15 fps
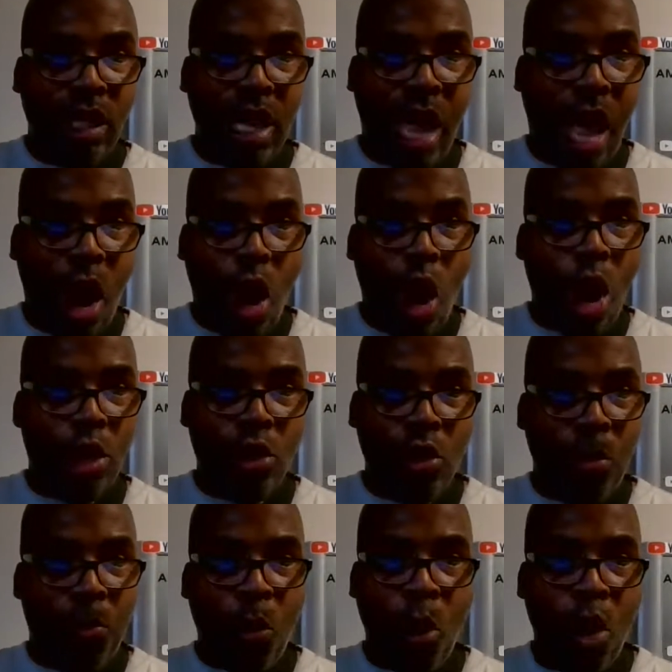I argue
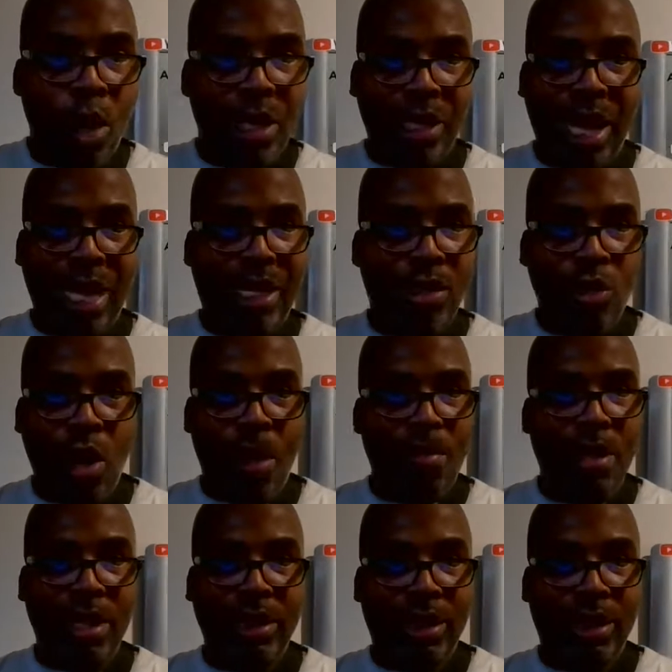the point, like, you know what I mean?